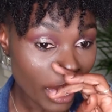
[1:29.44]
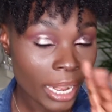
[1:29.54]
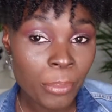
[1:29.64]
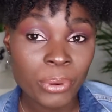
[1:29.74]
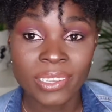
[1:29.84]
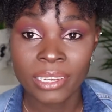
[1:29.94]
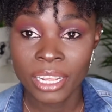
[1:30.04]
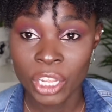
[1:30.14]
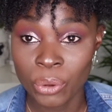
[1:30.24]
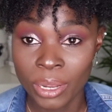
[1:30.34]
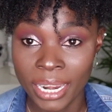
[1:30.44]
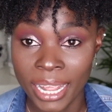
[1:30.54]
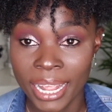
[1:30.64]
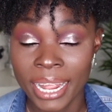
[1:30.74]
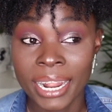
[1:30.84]
And I posted a
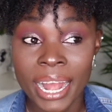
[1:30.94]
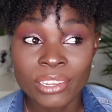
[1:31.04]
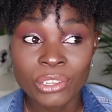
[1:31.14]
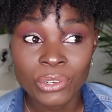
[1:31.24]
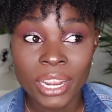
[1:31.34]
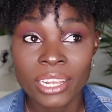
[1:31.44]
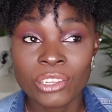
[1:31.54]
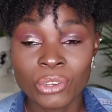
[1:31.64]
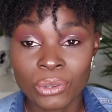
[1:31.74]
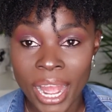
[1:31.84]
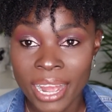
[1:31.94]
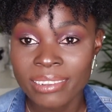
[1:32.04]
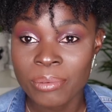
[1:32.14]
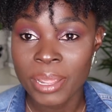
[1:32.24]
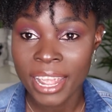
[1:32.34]
Q&A and I asked you guys to
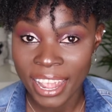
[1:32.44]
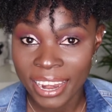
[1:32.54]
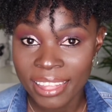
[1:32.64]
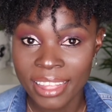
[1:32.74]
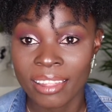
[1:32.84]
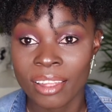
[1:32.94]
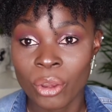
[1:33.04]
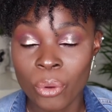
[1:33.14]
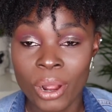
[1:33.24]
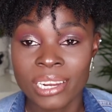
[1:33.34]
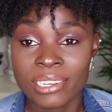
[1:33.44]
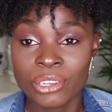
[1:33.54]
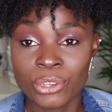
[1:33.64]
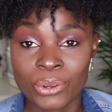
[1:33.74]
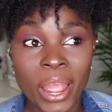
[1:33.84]
ask me anything that you
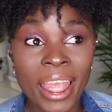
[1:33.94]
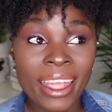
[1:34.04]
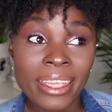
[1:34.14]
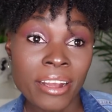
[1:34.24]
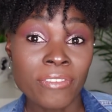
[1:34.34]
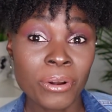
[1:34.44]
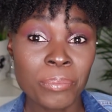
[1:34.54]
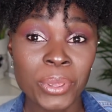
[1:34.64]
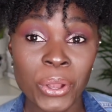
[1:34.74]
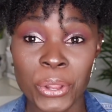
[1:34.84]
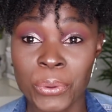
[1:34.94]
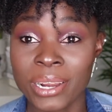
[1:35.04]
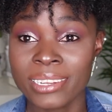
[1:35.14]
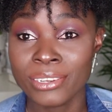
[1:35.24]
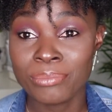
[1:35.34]
wanted to hear from me or you
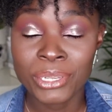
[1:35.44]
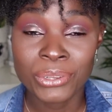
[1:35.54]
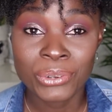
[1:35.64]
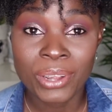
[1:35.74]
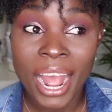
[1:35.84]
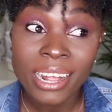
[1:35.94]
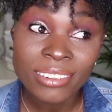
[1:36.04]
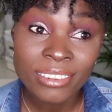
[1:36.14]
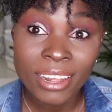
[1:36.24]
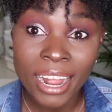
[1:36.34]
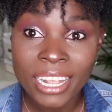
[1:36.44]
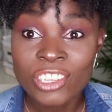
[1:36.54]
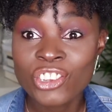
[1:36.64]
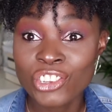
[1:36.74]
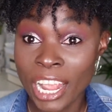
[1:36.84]
wanted me to answer
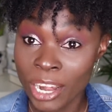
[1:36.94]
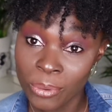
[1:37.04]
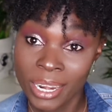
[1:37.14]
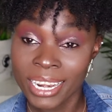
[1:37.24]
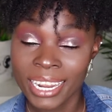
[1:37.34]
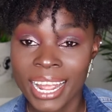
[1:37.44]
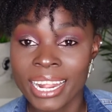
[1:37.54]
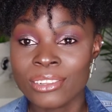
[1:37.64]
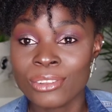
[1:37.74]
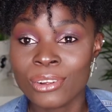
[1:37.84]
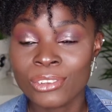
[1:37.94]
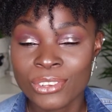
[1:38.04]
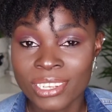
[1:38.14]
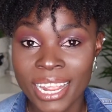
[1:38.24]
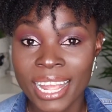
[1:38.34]
genuinely. And so
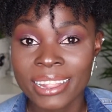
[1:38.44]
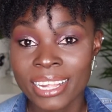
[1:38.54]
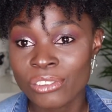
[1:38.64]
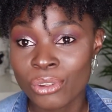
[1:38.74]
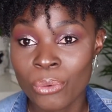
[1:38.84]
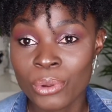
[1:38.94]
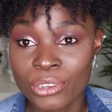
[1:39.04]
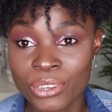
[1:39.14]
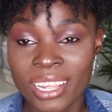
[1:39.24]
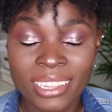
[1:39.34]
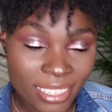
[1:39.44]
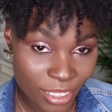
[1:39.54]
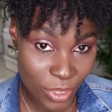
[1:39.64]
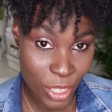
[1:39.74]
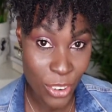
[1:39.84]
today, that's why we're doing this
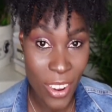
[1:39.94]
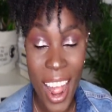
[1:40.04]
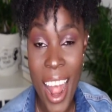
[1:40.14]
video.